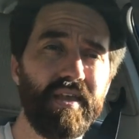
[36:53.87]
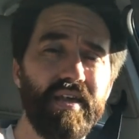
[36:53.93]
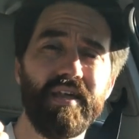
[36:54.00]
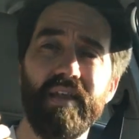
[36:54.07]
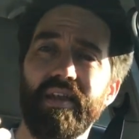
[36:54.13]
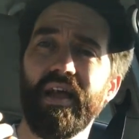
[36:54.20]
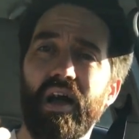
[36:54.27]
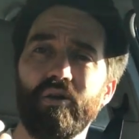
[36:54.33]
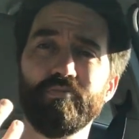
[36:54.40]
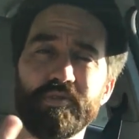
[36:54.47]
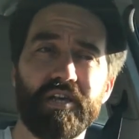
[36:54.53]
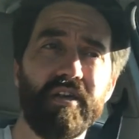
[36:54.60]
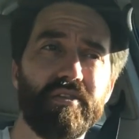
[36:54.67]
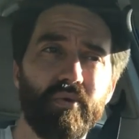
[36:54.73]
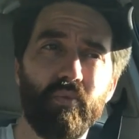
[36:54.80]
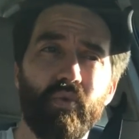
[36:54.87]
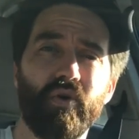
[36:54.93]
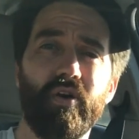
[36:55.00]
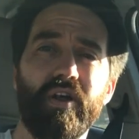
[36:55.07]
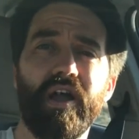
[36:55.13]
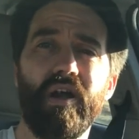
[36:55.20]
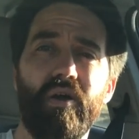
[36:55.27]
It helps get the
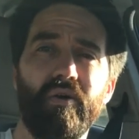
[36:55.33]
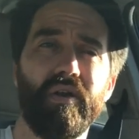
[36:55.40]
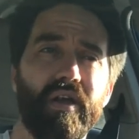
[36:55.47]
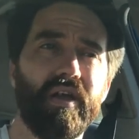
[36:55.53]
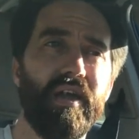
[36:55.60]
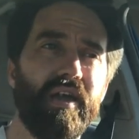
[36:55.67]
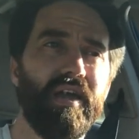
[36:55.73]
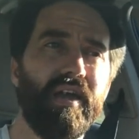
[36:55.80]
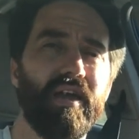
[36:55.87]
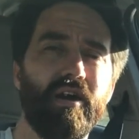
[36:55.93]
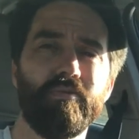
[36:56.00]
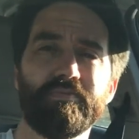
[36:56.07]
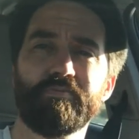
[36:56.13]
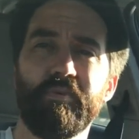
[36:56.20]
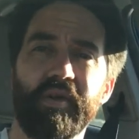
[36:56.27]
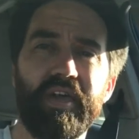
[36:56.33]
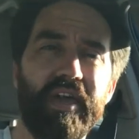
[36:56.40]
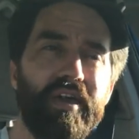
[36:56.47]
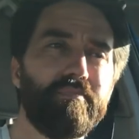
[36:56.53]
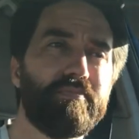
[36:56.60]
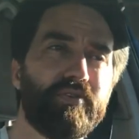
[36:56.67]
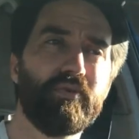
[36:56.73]
word out, it helps me
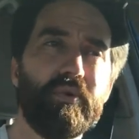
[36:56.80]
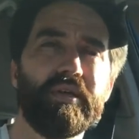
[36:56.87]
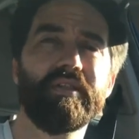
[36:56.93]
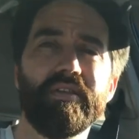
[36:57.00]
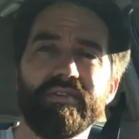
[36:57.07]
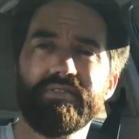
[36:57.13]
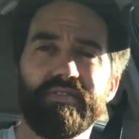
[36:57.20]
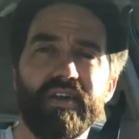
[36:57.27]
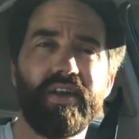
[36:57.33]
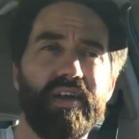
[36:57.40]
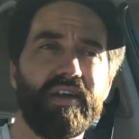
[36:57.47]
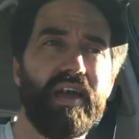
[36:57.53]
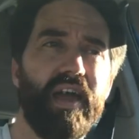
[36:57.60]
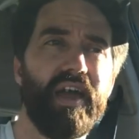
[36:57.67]
keep doing this thing,